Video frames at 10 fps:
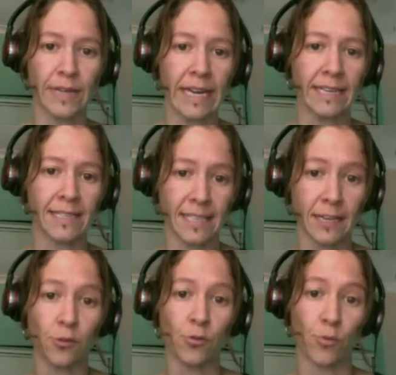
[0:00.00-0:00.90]
need a
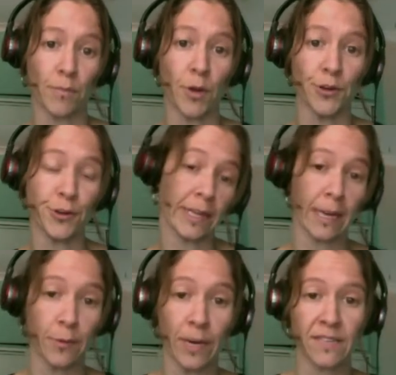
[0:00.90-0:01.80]
single remote
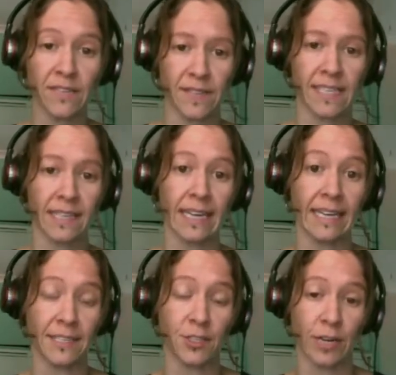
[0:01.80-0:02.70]
nuclear waste facility
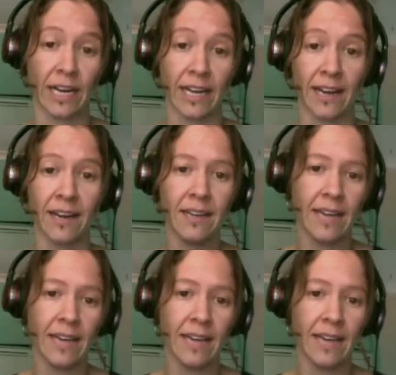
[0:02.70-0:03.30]
in Australia.